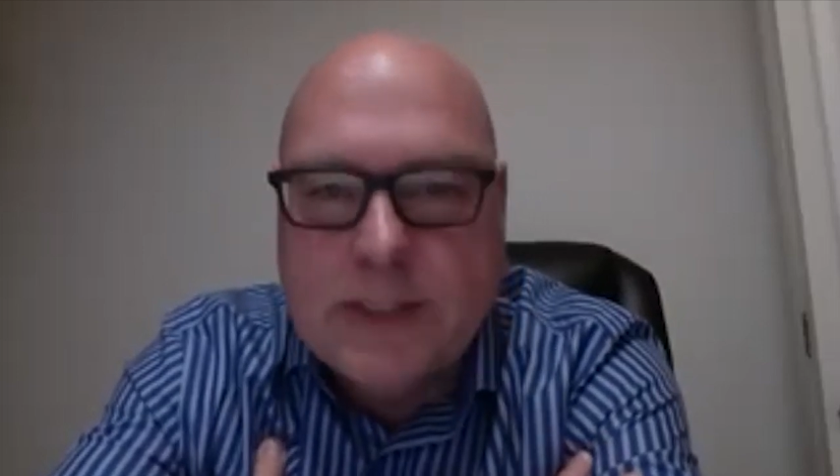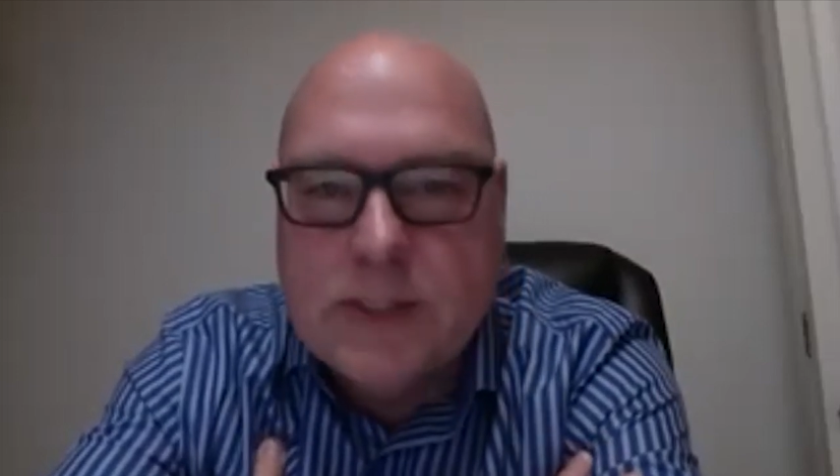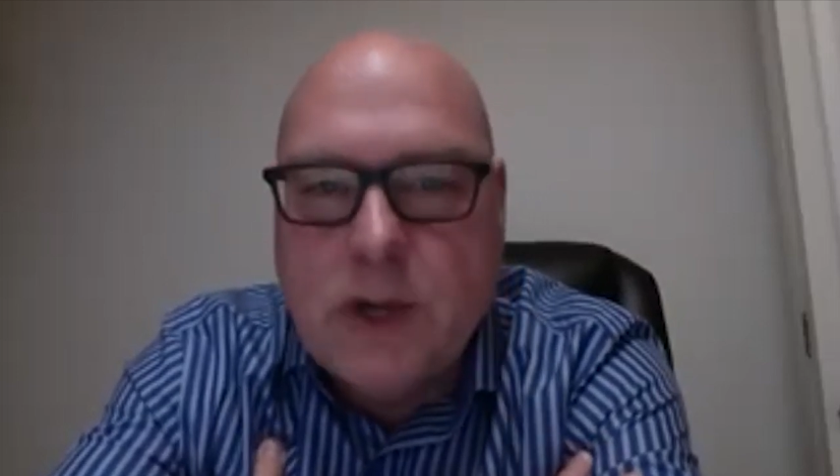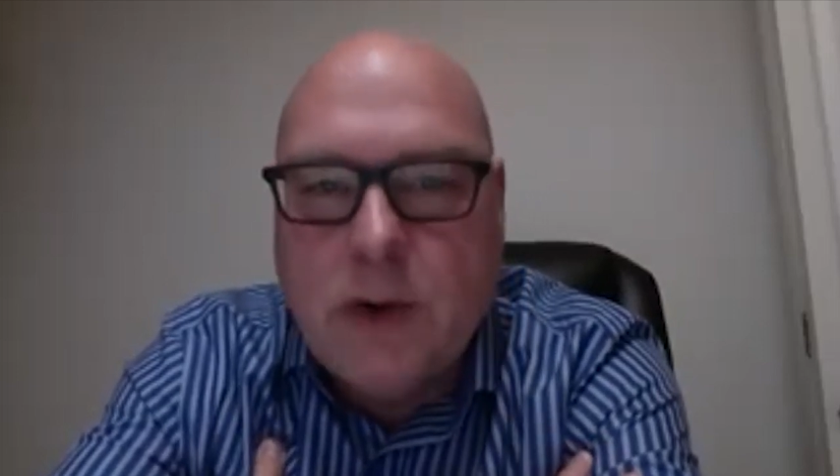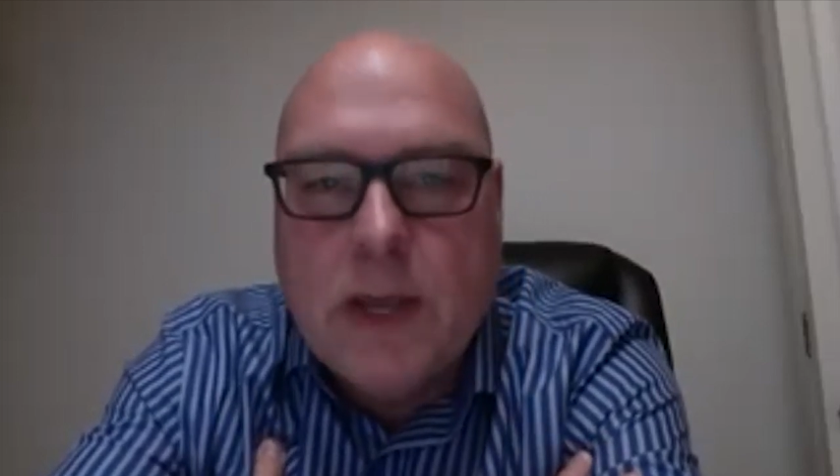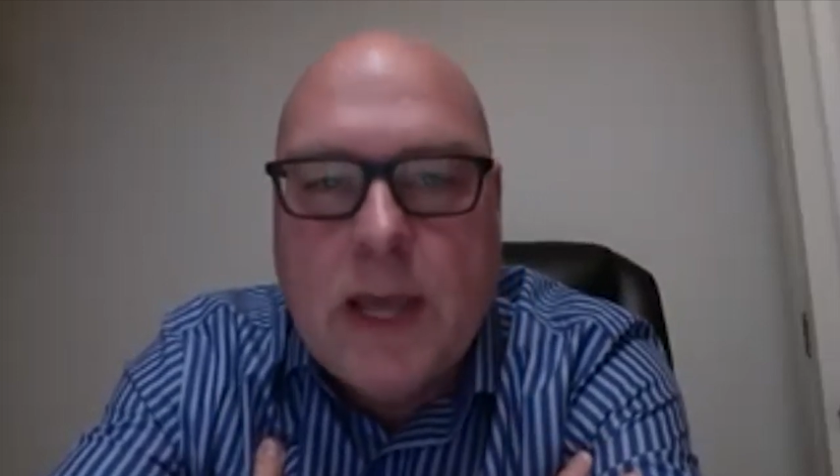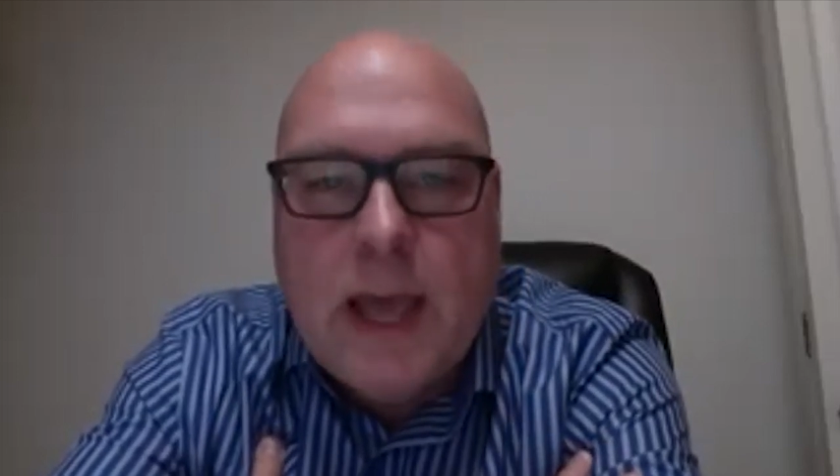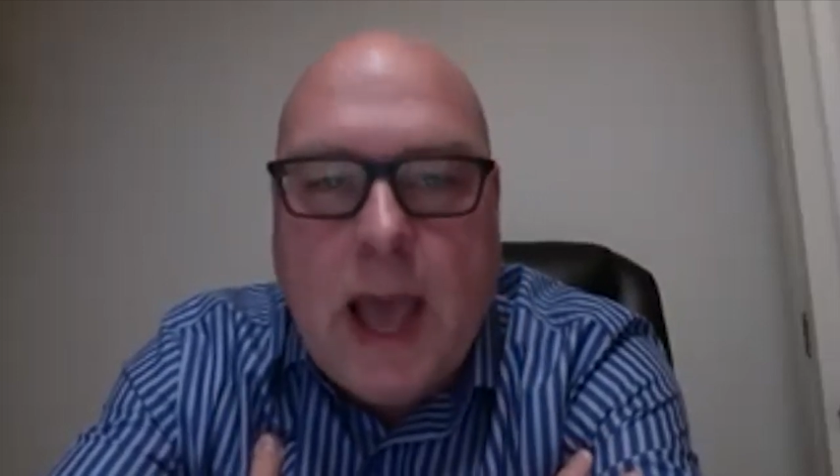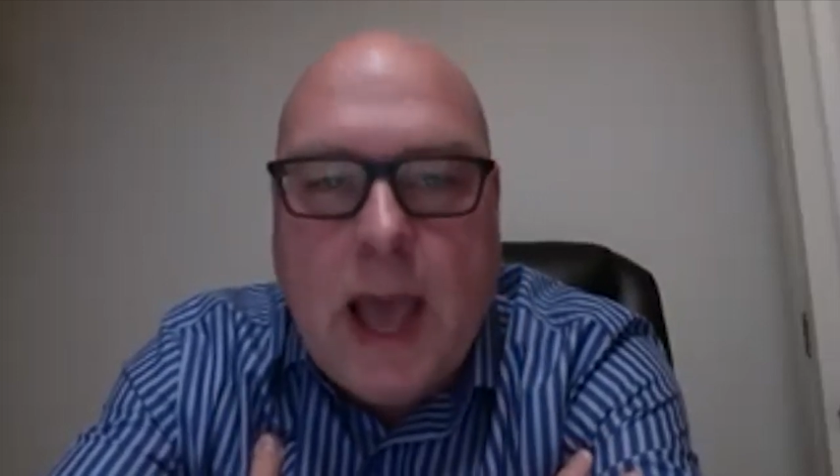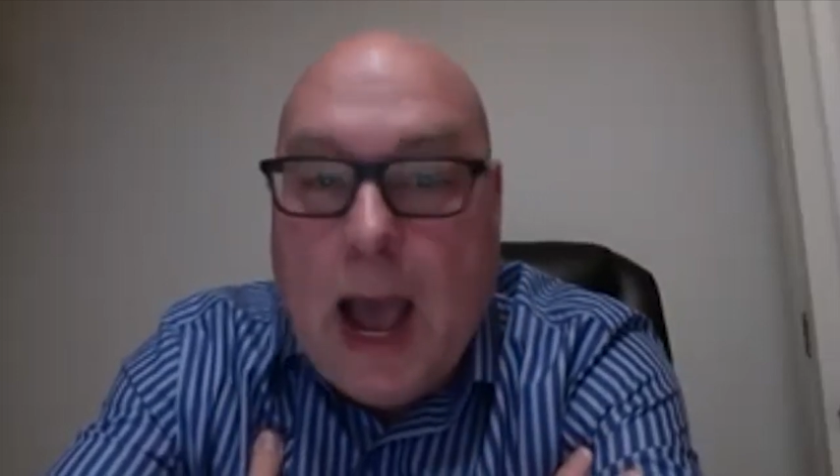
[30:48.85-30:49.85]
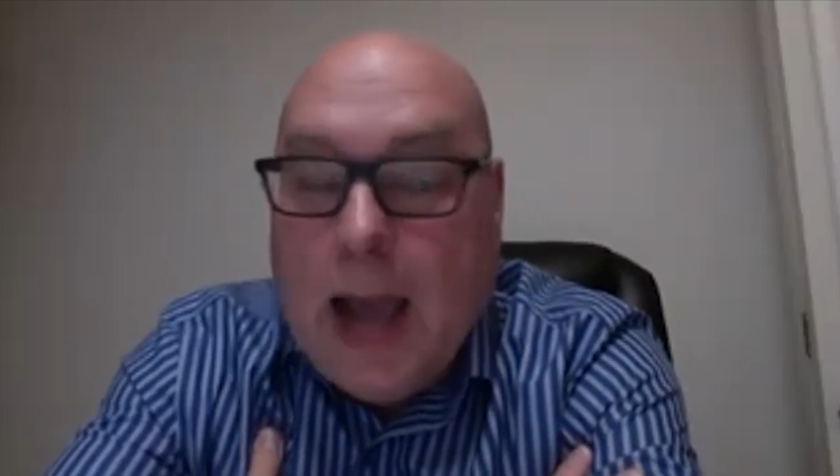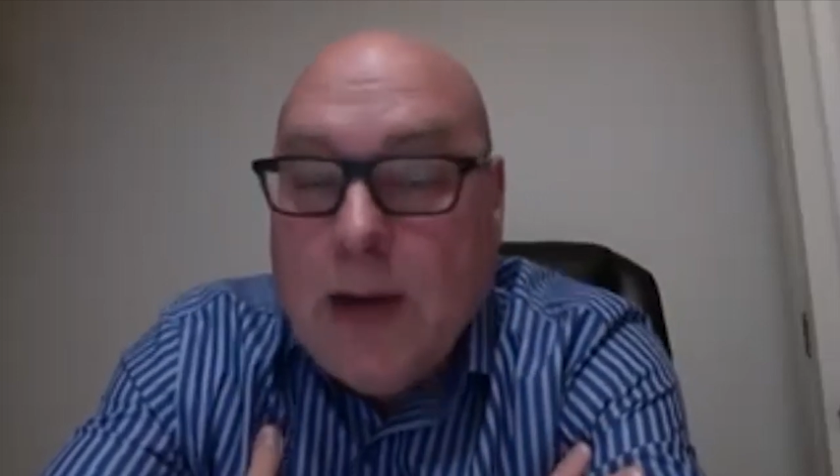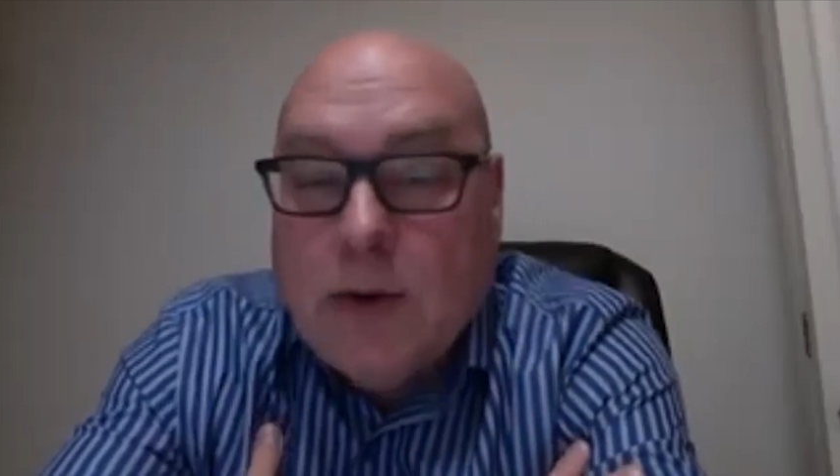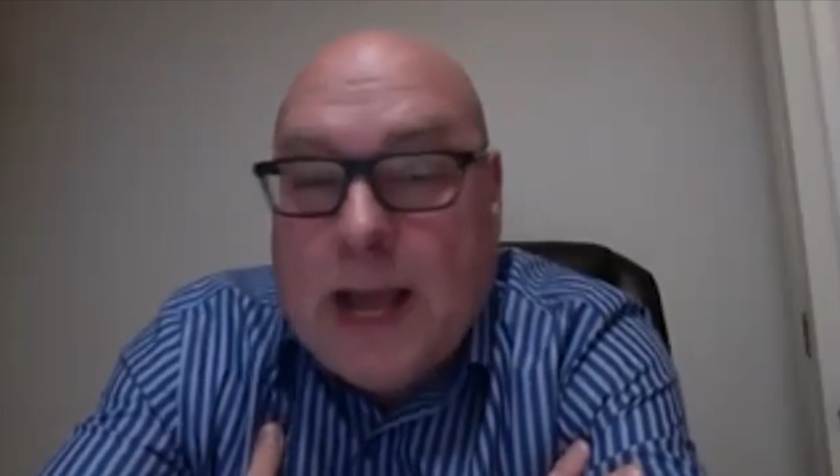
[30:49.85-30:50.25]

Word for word: So I don't